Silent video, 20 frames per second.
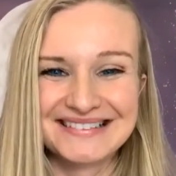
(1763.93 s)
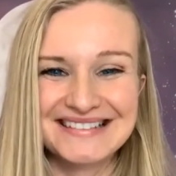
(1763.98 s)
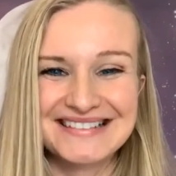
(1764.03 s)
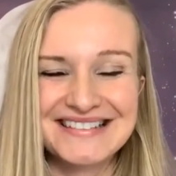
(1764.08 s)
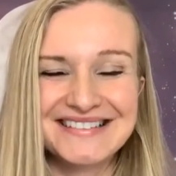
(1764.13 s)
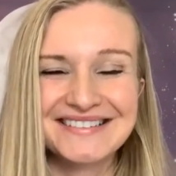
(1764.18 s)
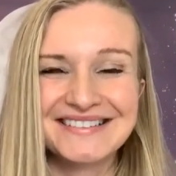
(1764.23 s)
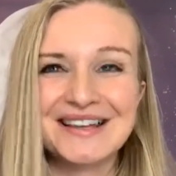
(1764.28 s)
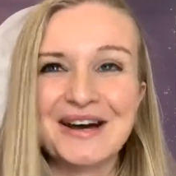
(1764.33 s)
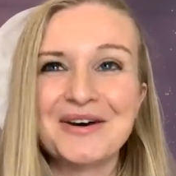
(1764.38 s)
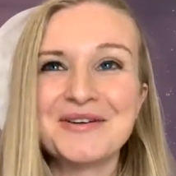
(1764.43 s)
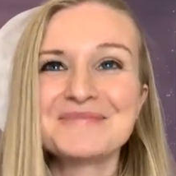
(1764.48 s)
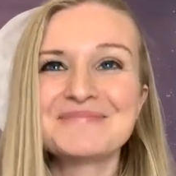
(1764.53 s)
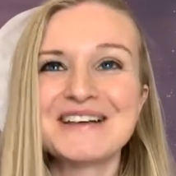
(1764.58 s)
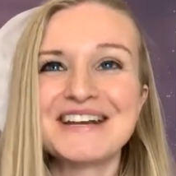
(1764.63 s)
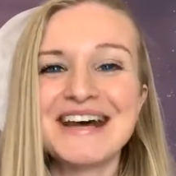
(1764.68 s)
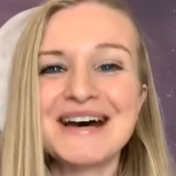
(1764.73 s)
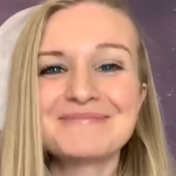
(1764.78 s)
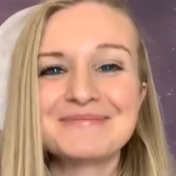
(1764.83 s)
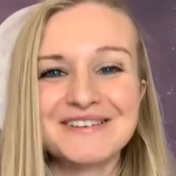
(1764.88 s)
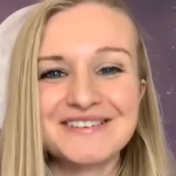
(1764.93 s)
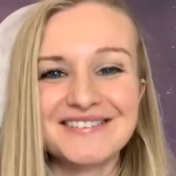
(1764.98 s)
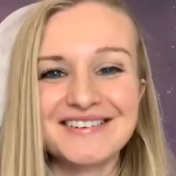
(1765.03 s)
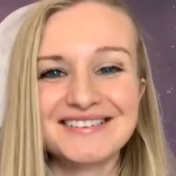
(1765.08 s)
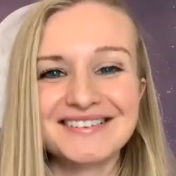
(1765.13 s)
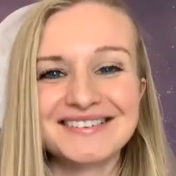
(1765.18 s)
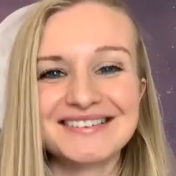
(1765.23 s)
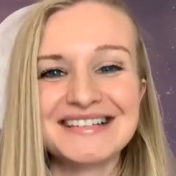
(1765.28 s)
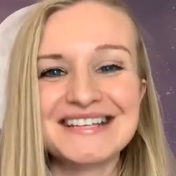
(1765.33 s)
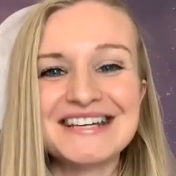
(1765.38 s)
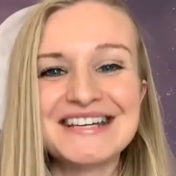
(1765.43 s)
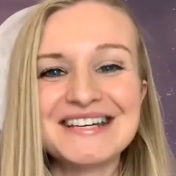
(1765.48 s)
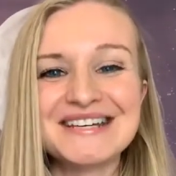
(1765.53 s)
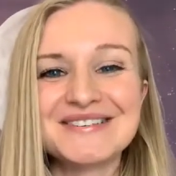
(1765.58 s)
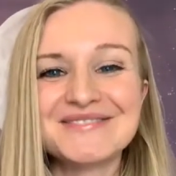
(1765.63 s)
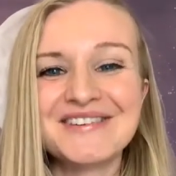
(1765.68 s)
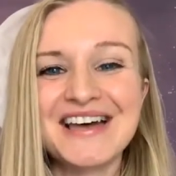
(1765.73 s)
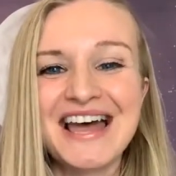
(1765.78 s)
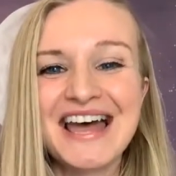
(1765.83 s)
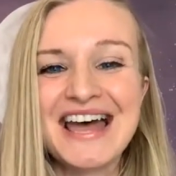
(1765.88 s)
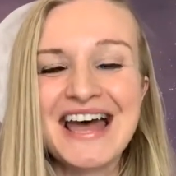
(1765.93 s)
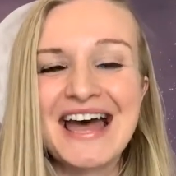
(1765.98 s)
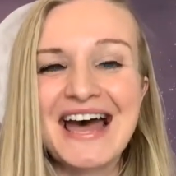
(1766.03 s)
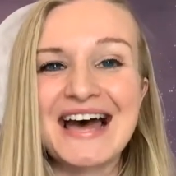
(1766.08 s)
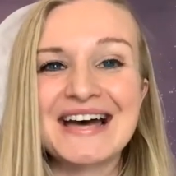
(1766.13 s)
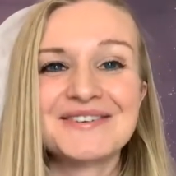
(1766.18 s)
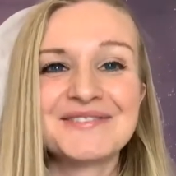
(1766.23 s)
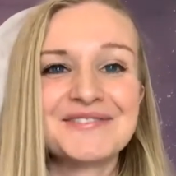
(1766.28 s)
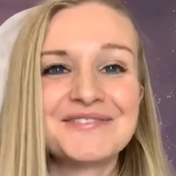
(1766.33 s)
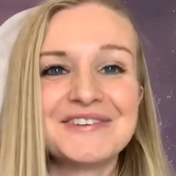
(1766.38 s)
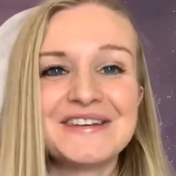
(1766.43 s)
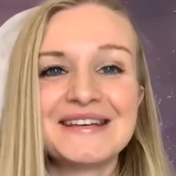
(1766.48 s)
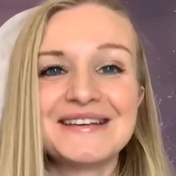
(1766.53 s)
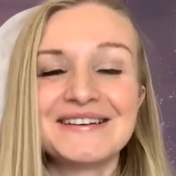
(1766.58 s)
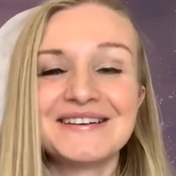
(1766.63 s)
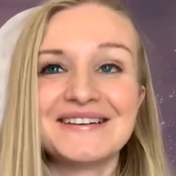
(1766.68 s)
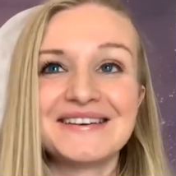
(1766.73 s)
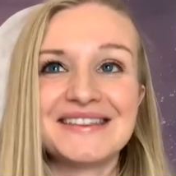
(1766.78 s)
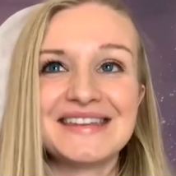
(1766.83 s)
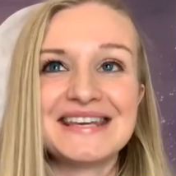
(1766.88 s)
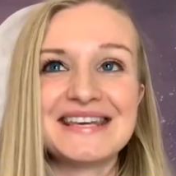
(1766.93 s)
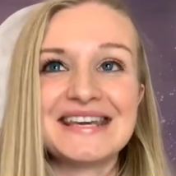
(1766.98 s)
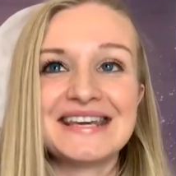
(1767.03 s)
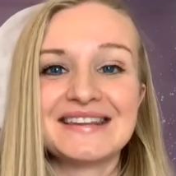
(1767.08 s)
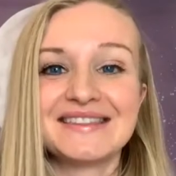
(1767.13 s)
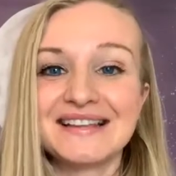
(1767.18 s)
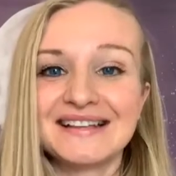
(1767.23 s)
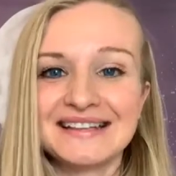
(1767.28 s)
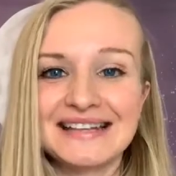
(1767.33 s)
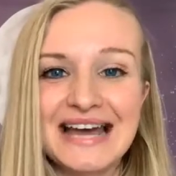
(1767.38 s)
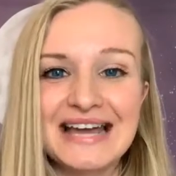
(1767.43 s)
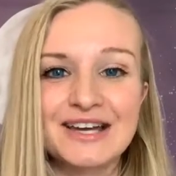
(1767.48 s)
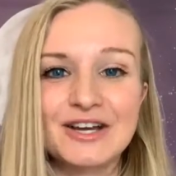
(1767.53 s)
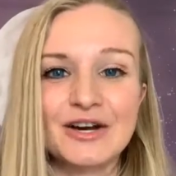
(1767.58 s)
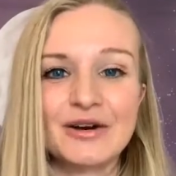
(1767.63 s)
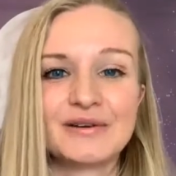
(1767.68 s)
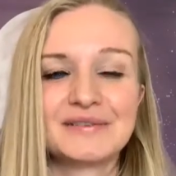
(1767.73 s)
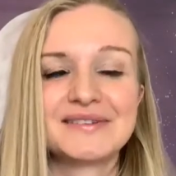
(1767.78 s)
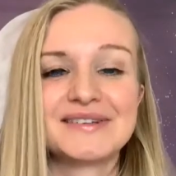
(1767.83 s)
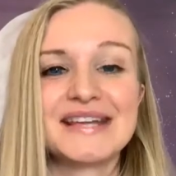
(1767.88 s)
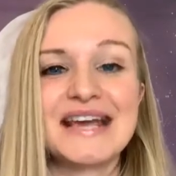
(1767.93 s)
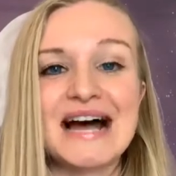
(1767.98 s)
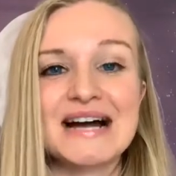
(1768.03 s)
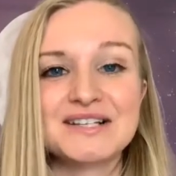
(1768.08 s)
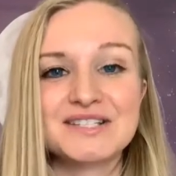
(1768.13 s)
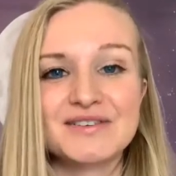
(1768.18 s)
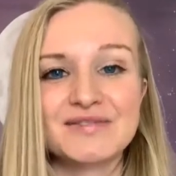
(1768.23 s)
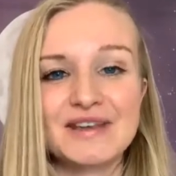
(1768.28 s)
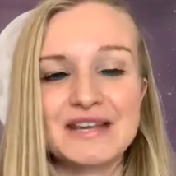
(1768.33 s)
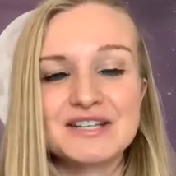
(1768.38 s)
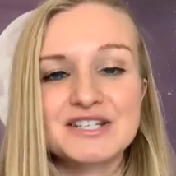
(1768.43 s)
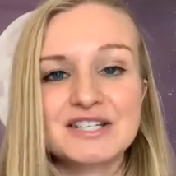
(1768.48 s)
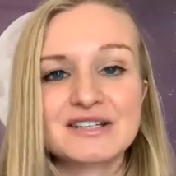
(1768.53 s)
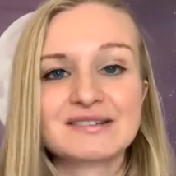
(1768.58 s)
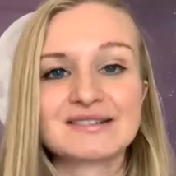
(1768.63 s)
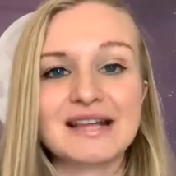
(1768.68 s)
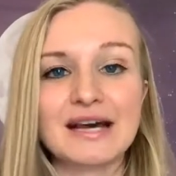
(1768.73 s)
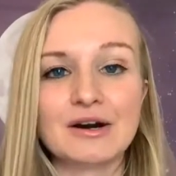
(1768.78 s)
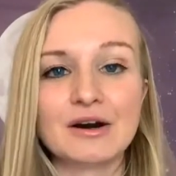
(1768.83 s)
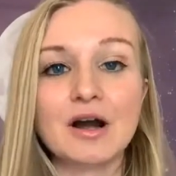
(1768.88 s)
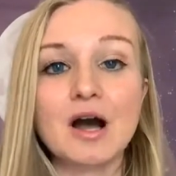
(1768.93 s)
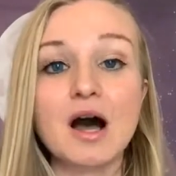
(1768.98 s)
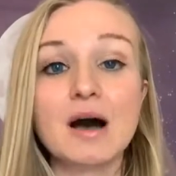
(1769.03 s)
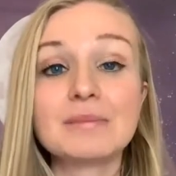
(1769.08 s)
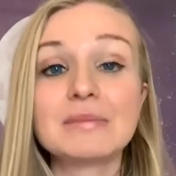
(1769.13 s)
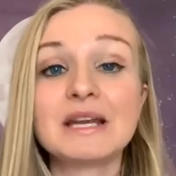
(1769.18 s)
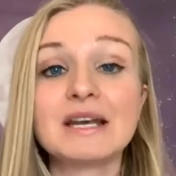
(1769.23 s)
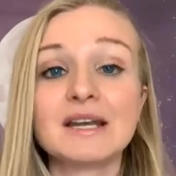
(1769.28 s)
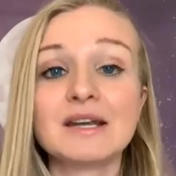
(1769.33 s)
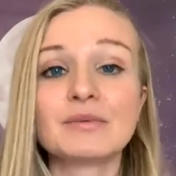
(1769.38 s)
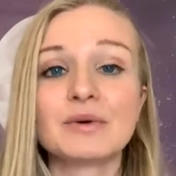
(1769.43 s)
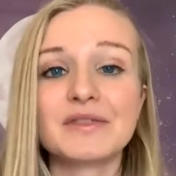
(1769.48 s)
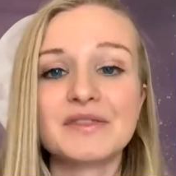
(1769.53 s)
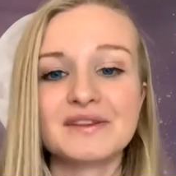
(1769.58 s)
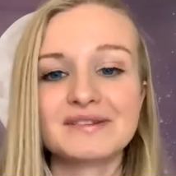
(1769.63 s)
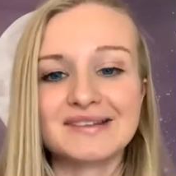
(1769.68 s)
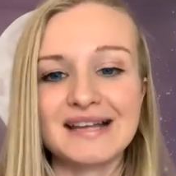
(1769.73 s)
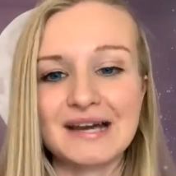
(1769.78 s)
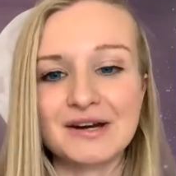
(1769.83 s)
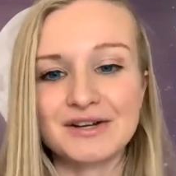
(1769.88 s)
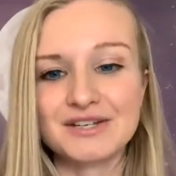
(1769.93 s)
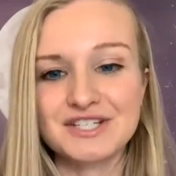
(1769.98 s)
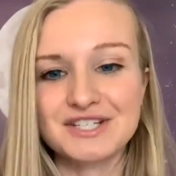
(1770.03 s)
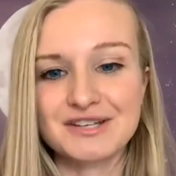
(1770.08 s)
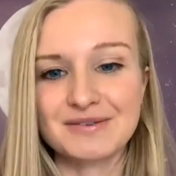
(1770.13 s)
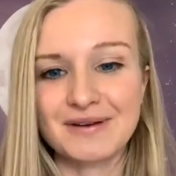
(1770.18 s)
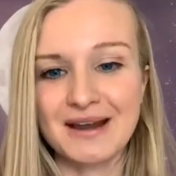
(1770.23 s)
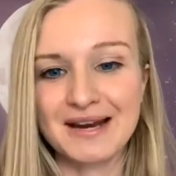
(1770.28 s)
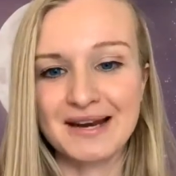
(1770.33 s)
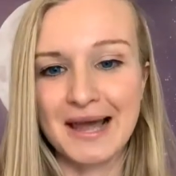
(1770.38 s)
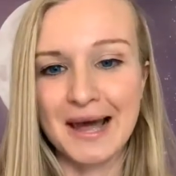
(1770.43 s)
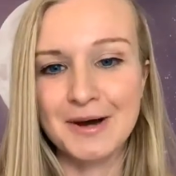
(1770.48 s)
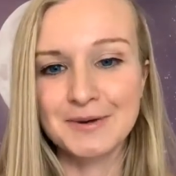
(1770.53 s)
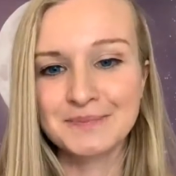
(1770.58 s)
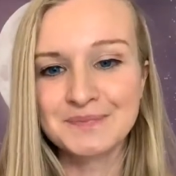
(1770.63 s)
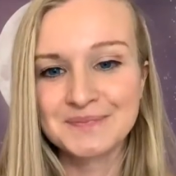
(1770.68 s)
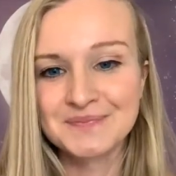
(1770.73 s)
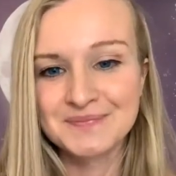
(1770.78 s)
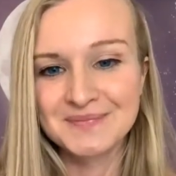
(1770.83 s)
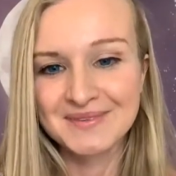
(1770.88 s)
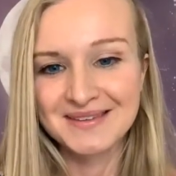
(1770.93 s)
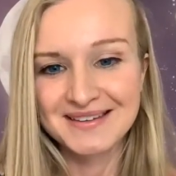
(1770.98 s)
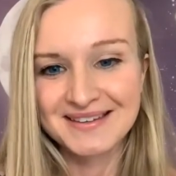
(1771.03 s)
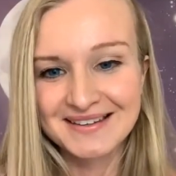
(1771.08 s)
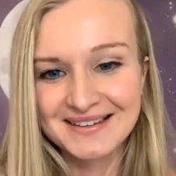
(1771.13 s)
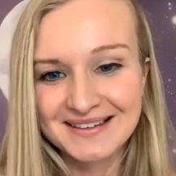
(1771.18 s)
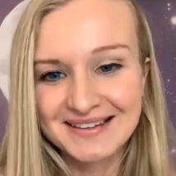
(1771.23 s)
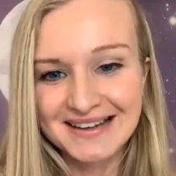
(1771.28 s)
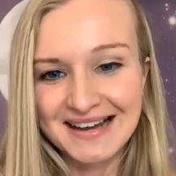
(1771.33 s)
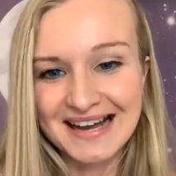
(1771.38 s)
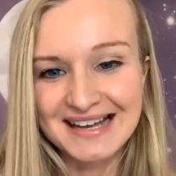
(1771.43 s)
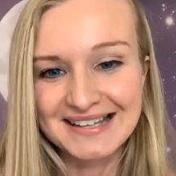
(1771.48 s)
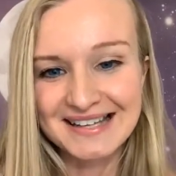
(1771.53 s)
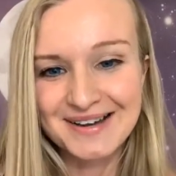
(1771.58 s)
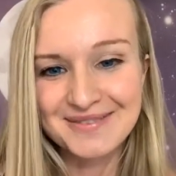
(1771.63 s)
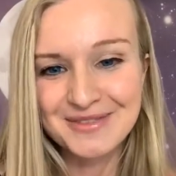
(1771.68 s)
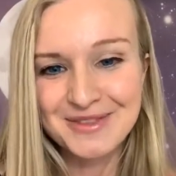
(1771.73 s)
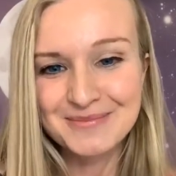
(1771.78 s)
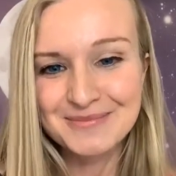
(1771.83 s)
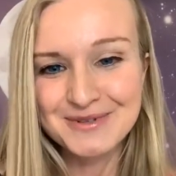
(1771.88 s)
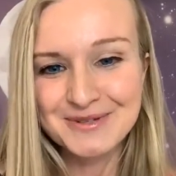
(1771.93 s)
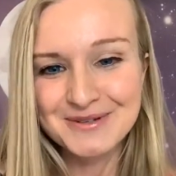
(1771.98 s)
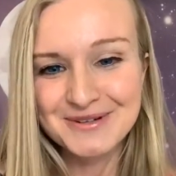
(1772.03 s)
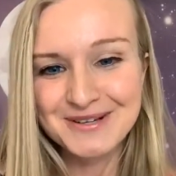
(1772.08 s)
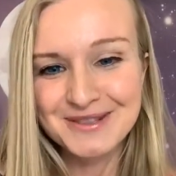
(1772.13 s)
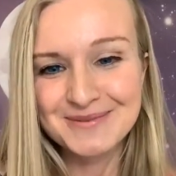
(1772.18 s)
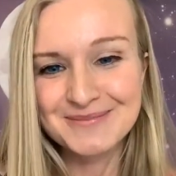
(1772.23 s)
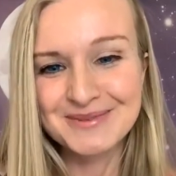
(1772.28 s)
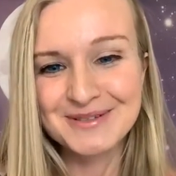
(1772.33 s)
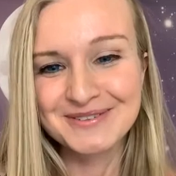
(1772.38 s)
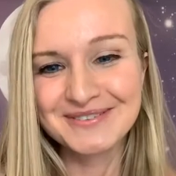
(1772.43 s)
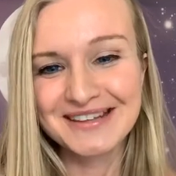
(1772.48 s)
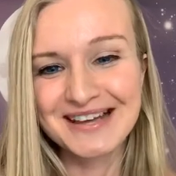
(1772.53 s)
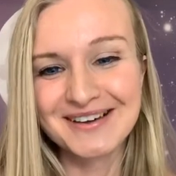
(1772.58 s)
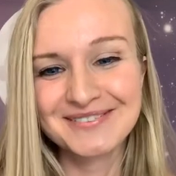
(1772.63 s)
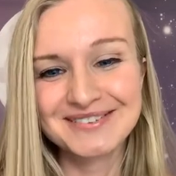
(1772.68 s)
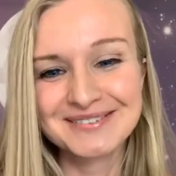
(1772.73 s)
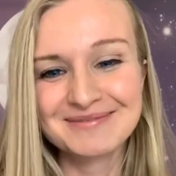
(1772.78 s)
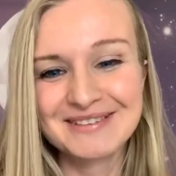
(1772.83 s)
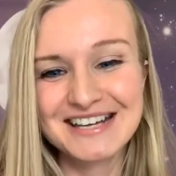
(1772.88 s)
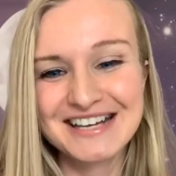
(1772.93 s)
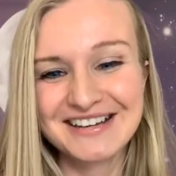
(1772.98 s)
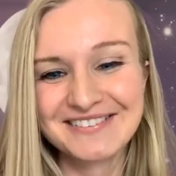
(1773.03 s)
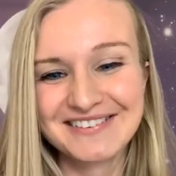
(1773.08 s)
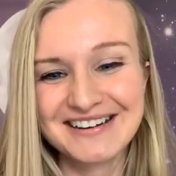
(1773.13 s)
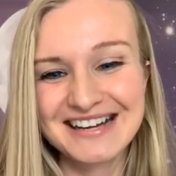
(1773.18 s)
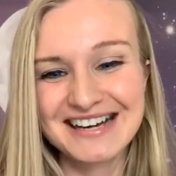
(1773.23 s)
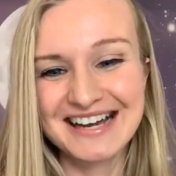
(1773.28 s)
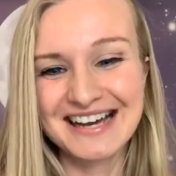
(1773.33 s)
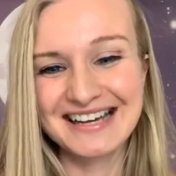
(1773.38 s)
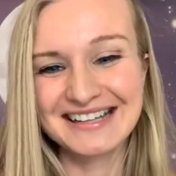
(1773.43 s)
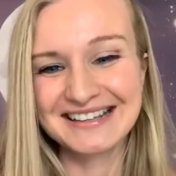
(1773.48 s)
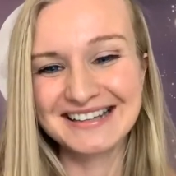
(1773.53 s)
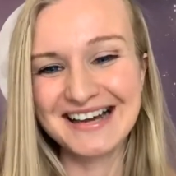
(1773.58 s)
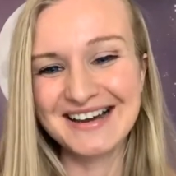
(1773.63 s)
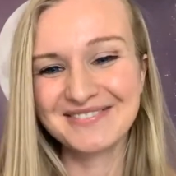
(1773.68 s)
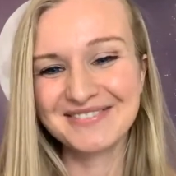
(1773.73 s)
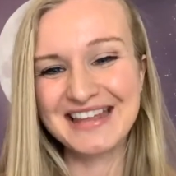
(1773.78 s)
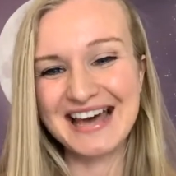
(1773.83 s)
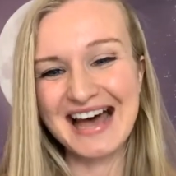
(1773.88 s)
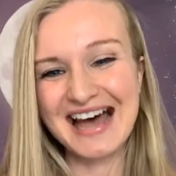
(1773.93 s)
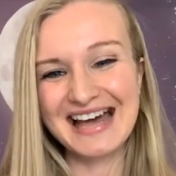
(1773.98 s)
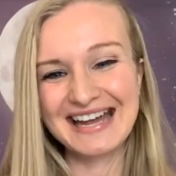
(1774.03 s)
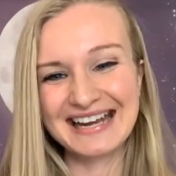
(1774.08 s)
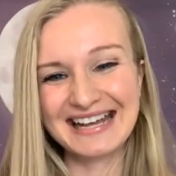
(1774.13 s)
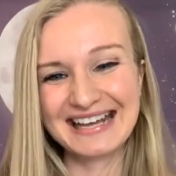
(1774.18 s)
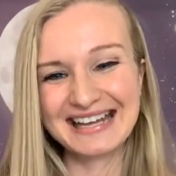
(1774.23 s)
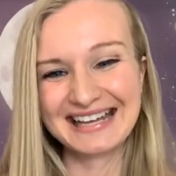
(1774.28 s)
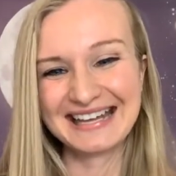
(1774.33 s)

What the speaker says: And just open up and receive and feel the light codes, the activations that are coming in with this energy right now. I love the moon and the moon loves me, Rita. I love that.